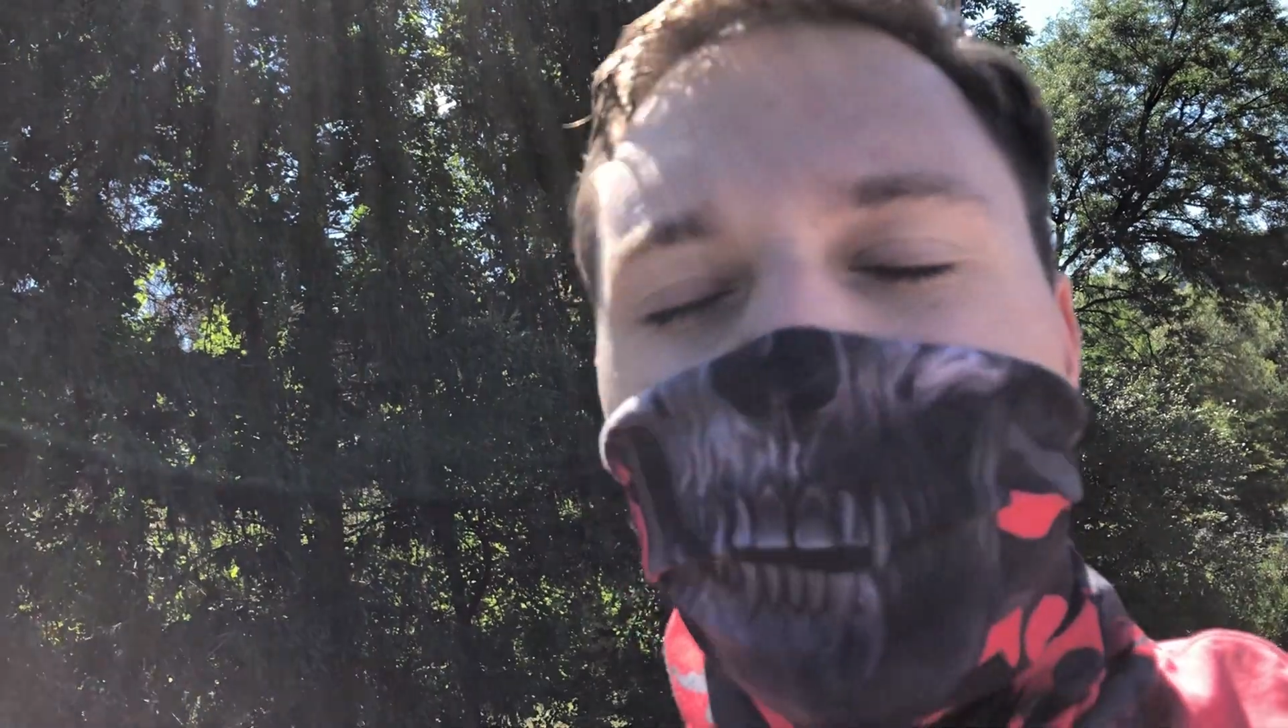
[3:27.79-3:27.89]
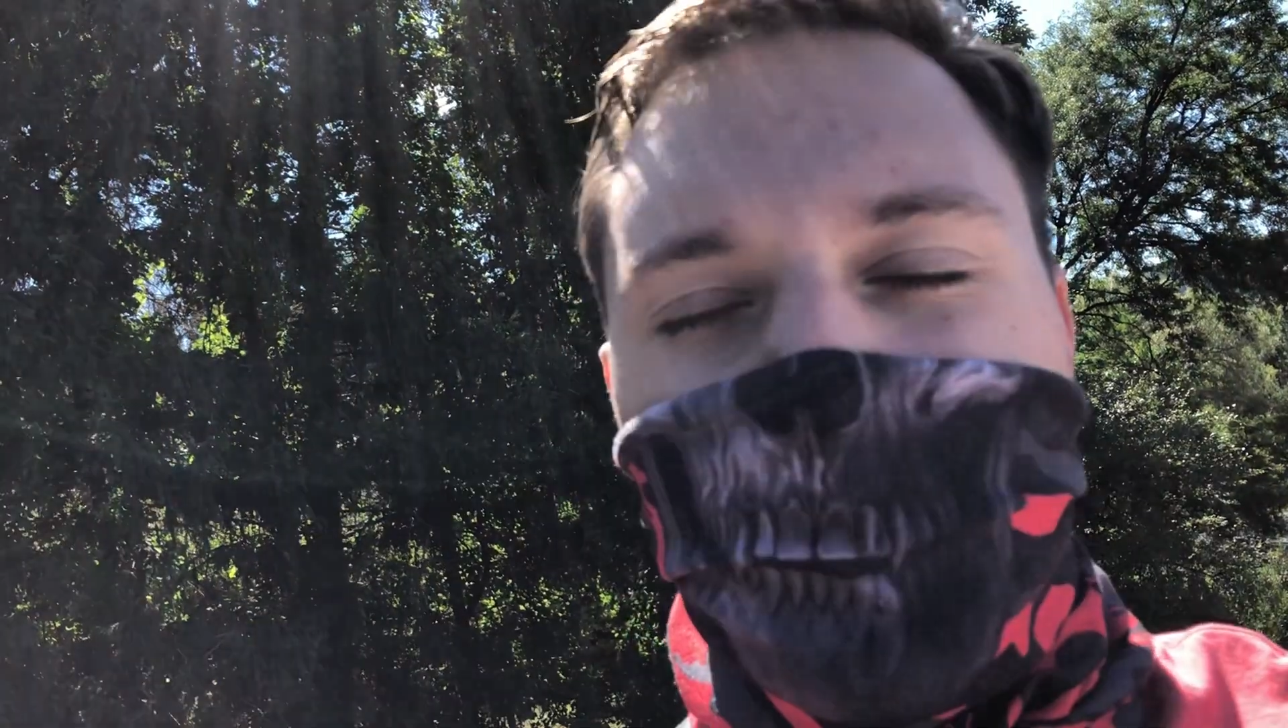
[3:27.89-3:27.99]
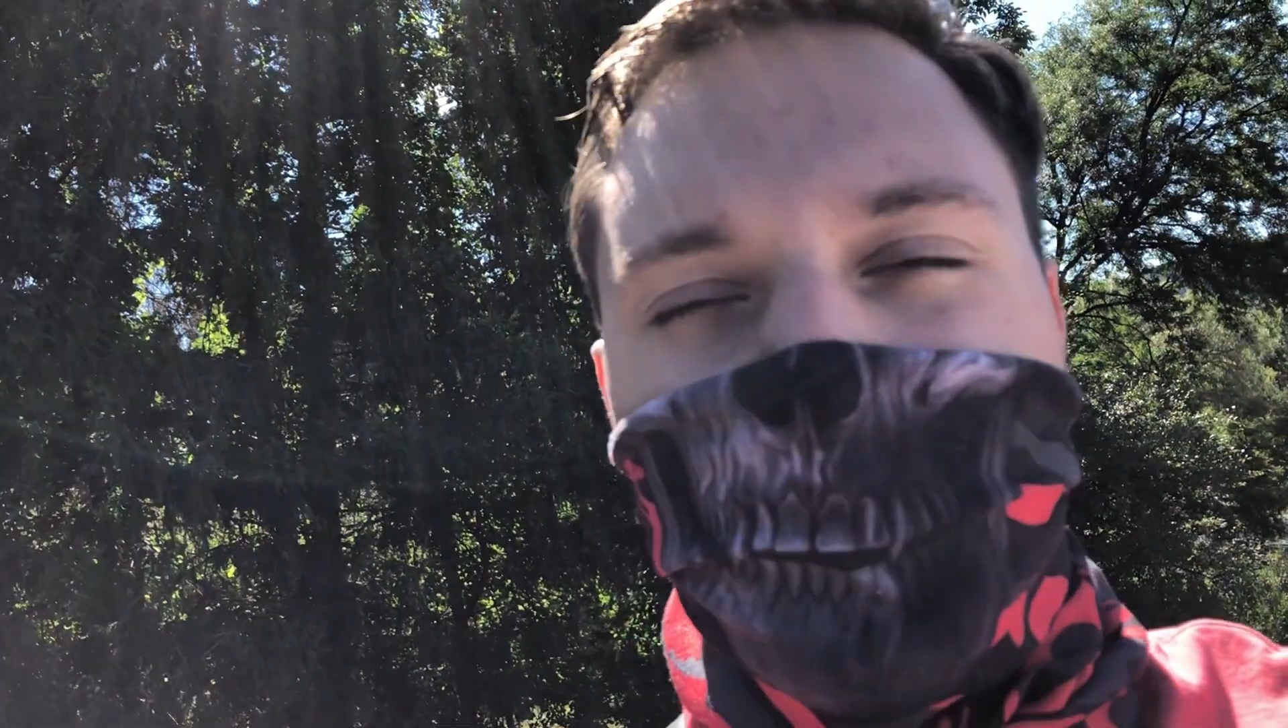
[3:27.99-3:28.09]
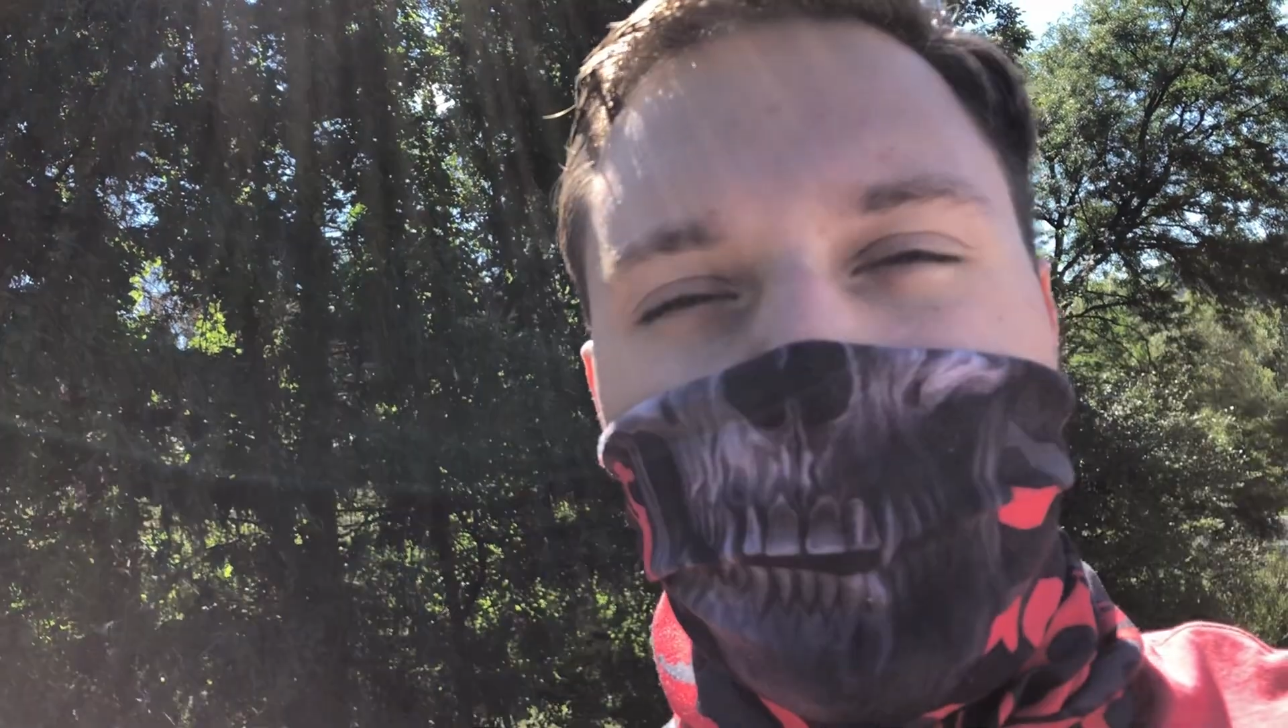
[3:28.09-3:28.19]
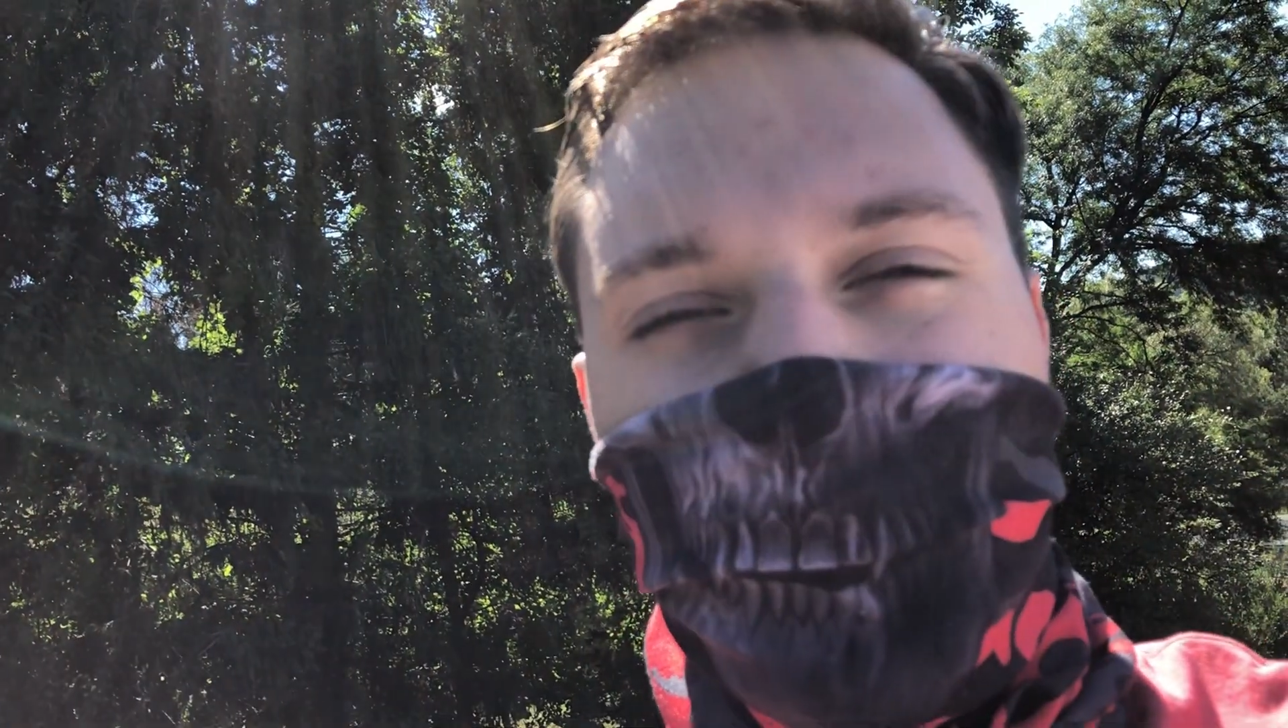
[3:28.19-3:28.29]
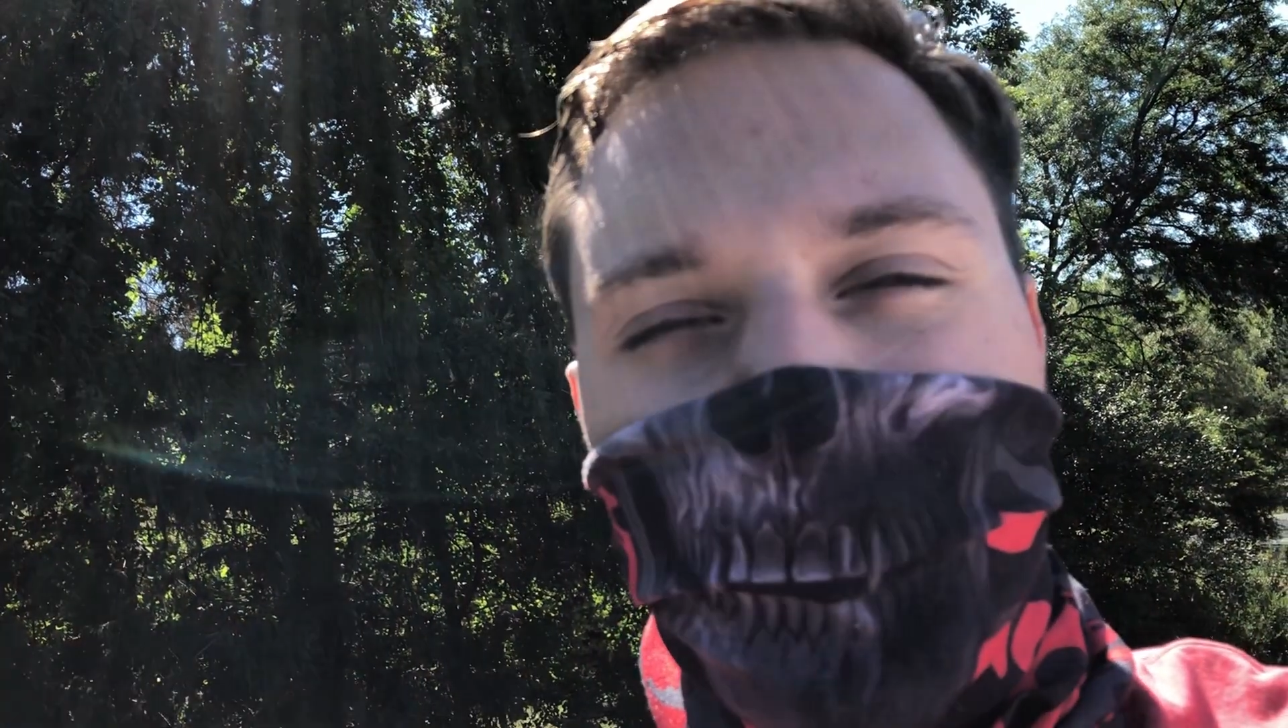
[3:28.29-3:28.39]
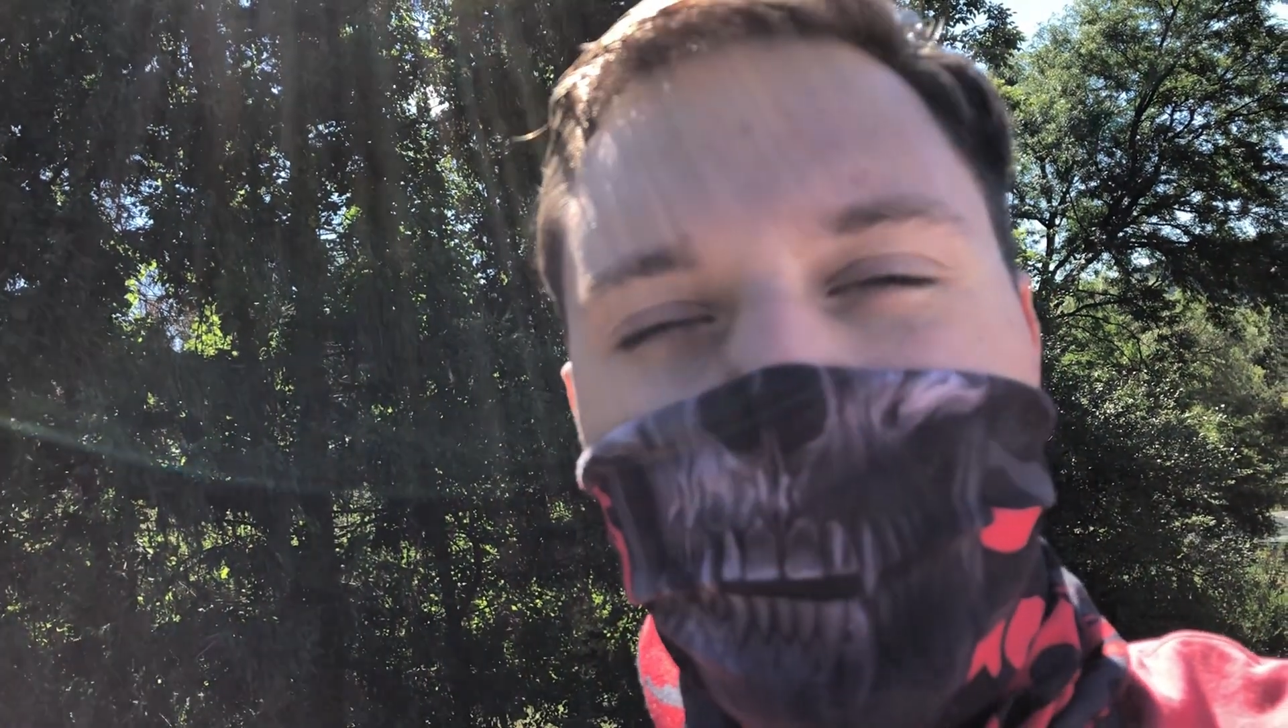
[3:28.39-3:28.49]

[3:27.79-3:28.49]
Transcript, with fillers: welcome to Wonderful